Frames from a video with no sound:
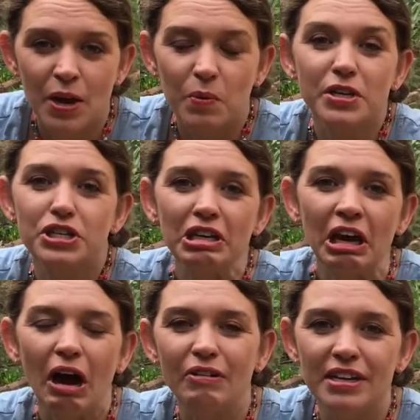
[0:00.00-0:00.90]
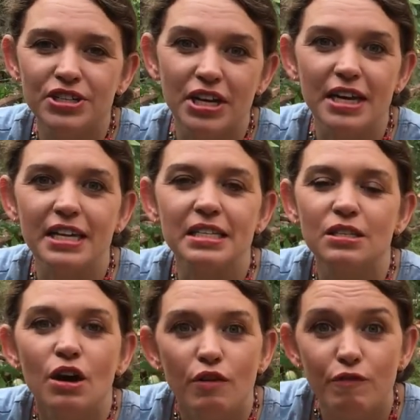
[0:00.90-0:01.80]
which
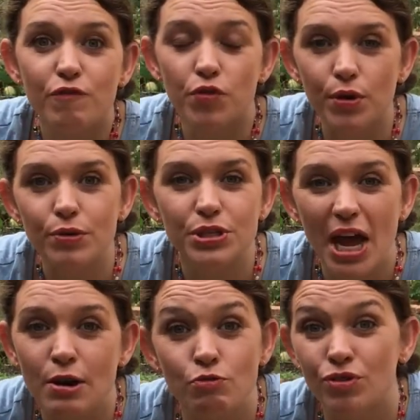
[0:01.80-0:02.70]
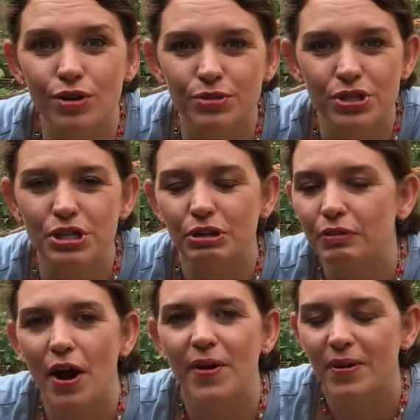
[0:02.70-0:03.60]
encourages fruit and roots to
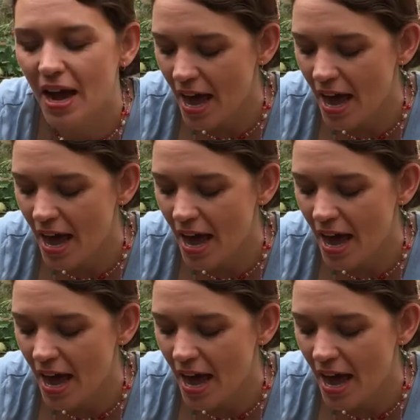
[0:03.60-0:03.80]
grow,